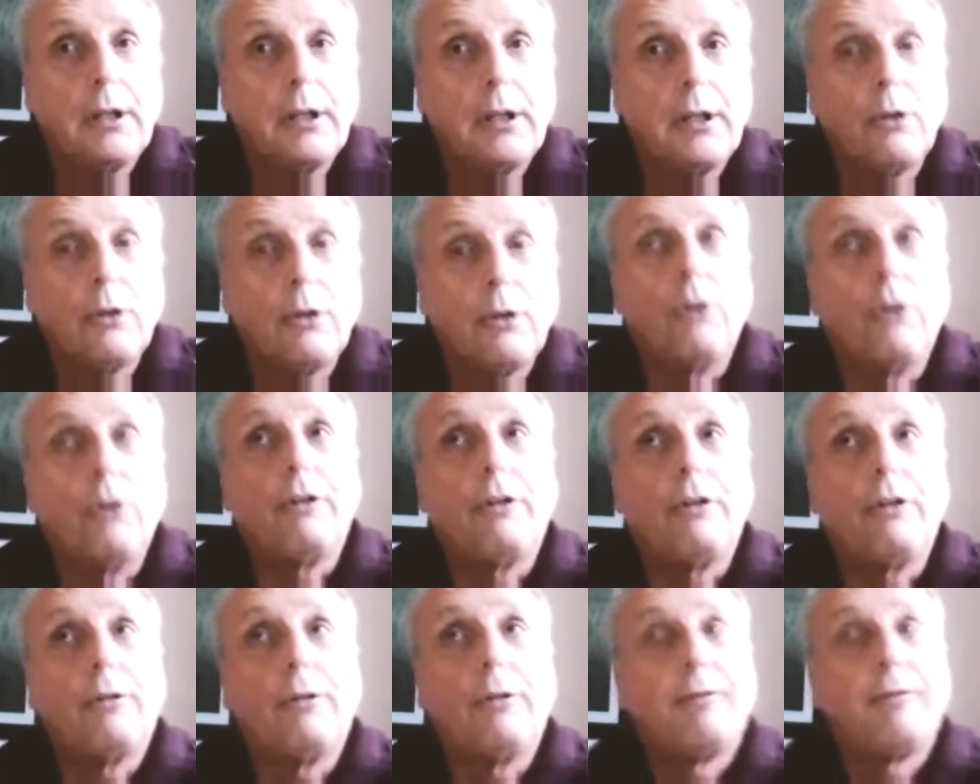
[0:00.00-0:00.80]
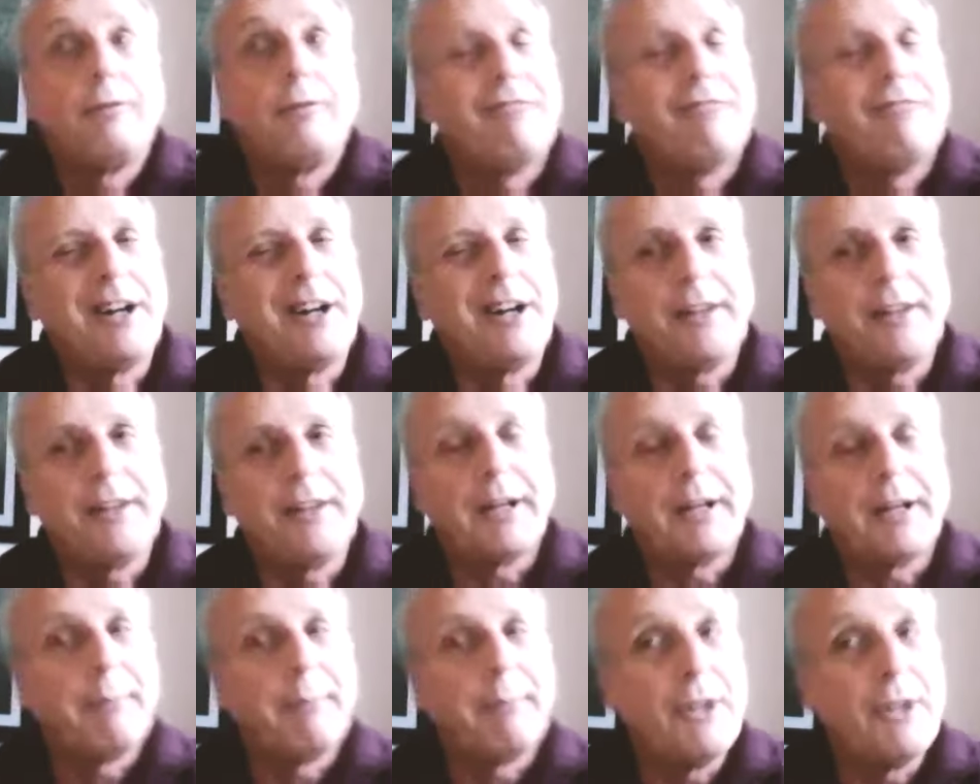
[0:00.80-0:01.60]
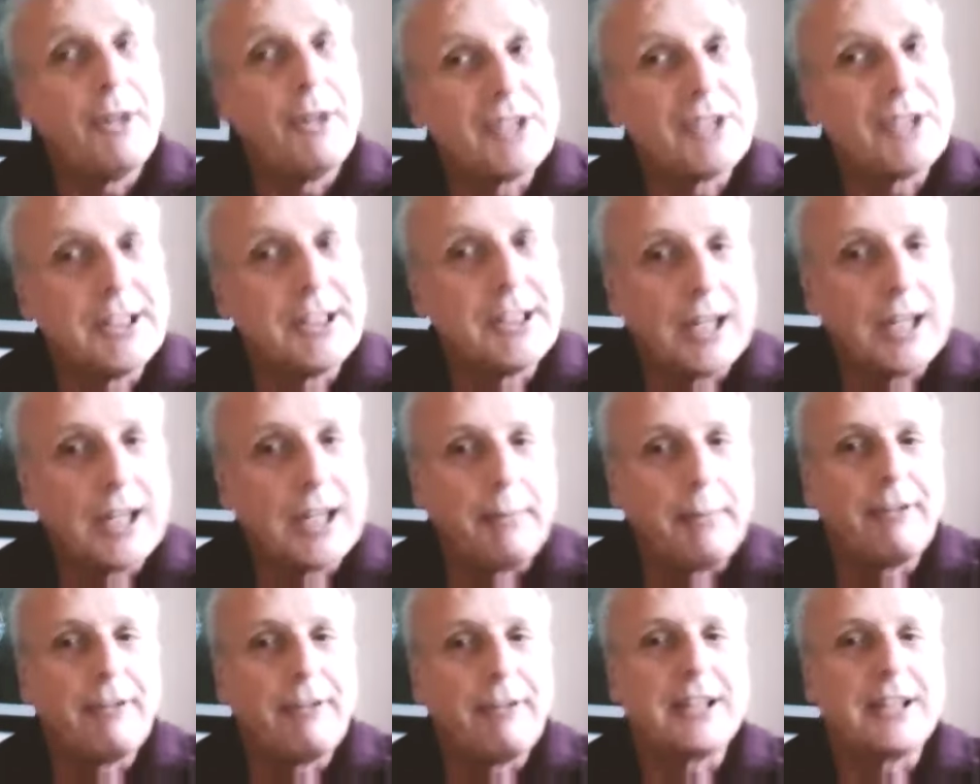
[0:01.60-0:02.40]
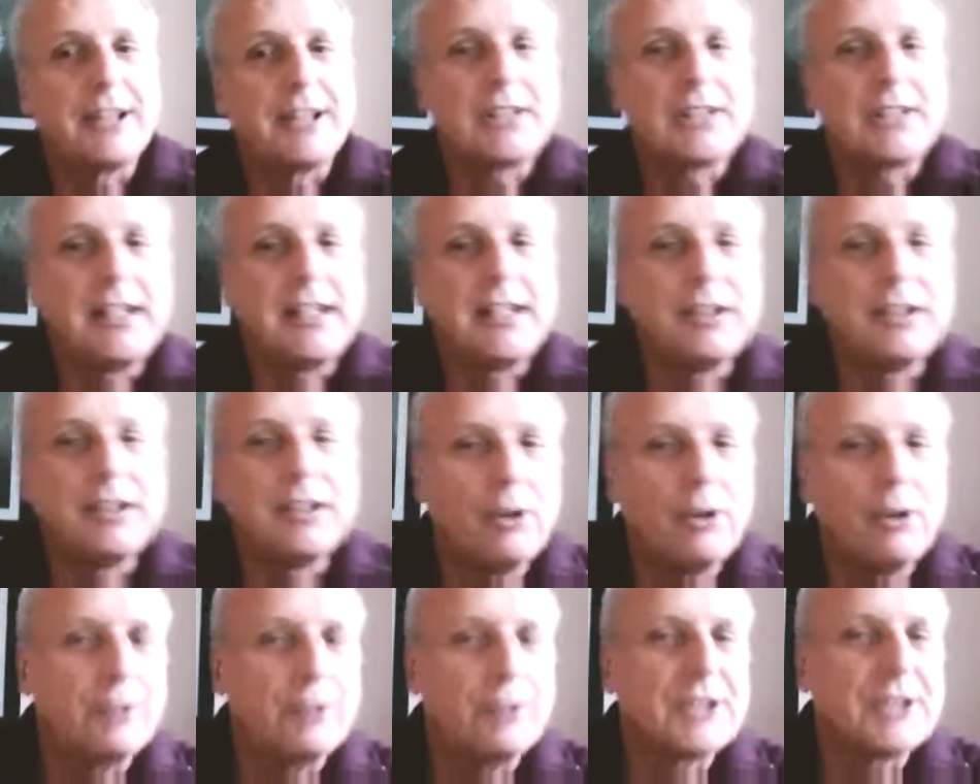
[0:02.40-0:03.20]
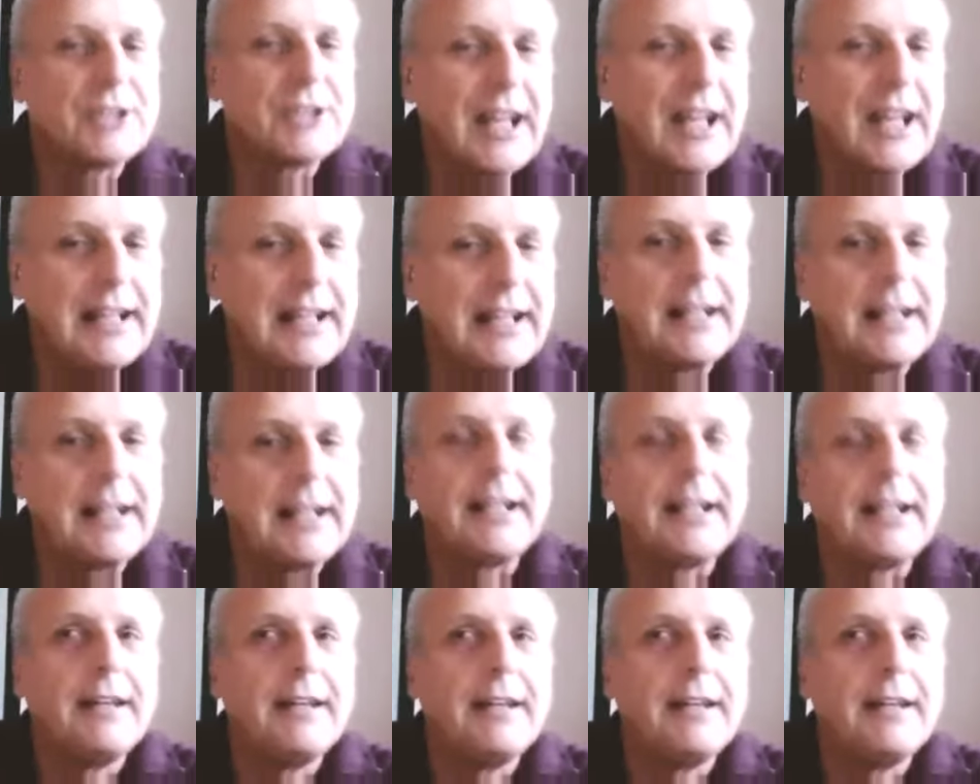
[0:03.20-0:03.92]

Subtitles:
or rather, most of the time you're actually not sailing.